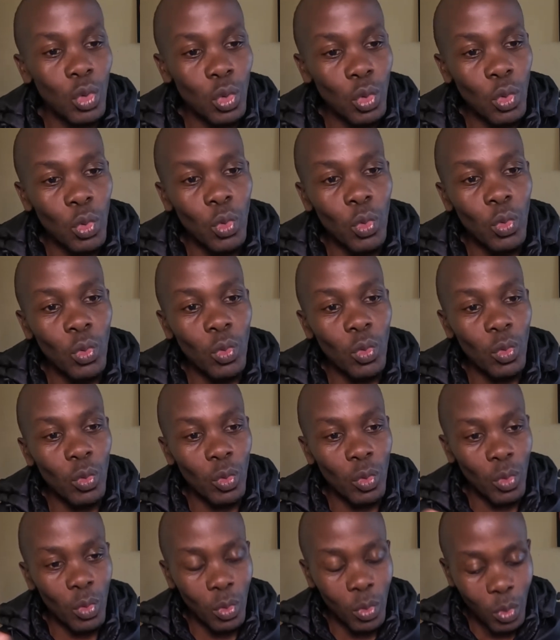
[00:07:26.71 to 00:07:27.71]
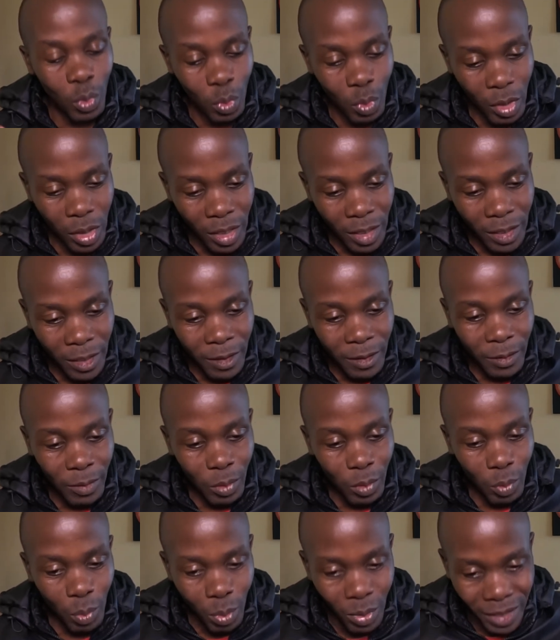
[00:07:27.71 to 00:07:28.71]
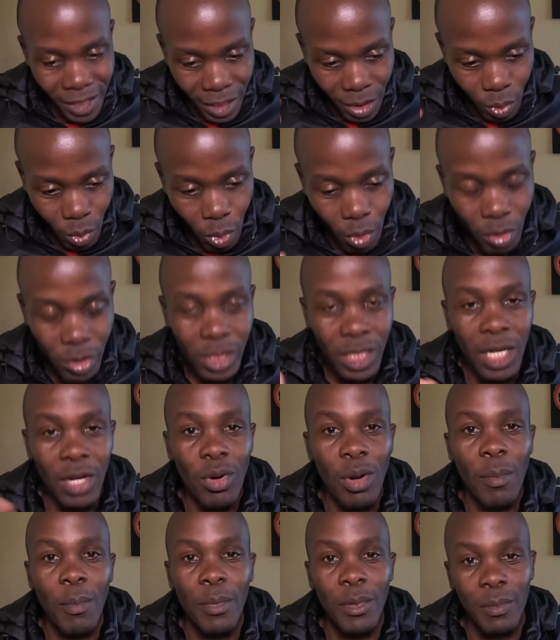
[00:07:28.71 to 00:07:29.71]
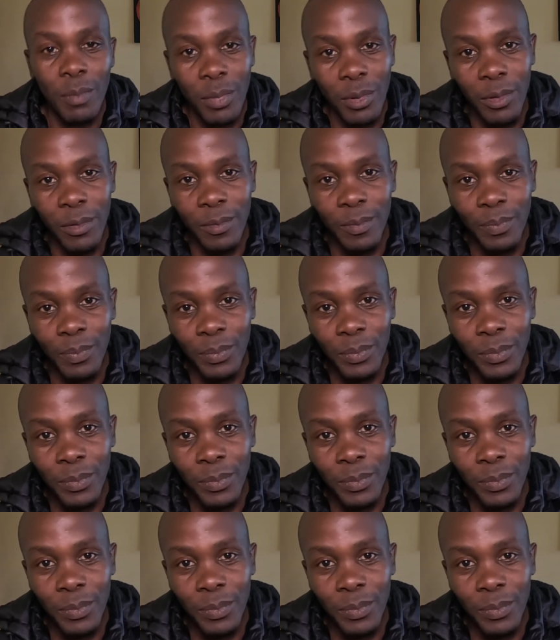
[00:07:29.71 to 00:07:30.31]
to brainwash our people